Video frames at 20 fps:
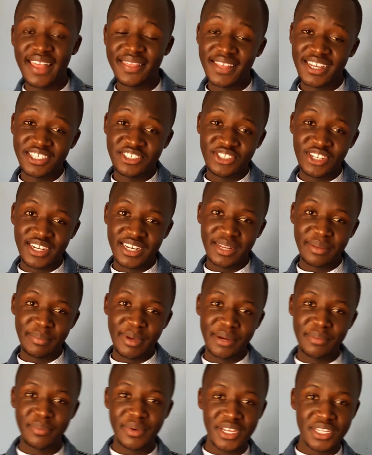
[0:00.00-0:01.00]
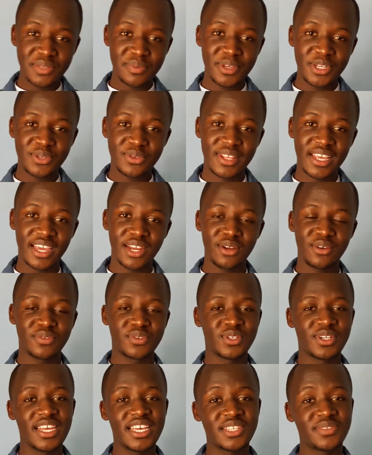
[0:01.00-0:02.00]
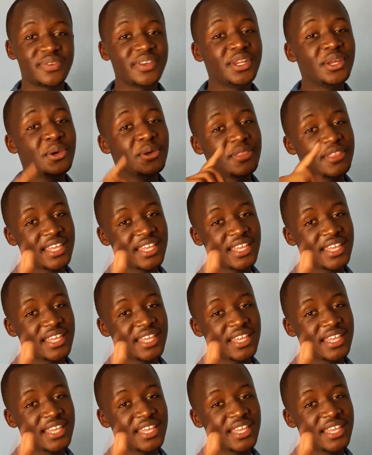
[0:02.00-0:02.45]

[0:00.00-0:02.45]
And that, gentlemen, brings me to the end of today's video.